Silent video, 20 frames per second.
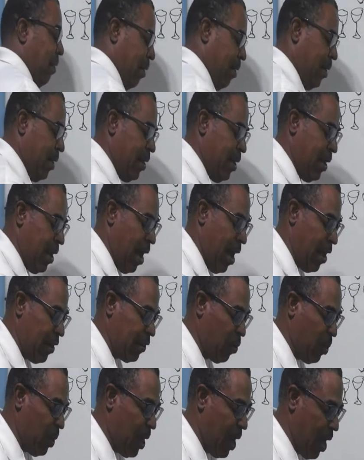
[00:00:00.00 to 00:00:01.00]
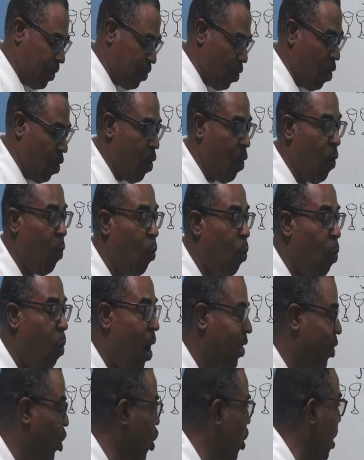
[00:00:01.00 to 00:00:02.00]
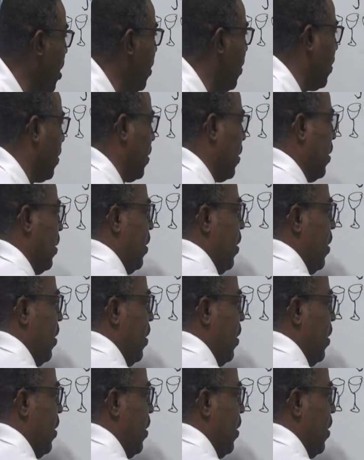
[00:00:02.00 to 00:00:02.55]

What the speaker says: ES, we get watches.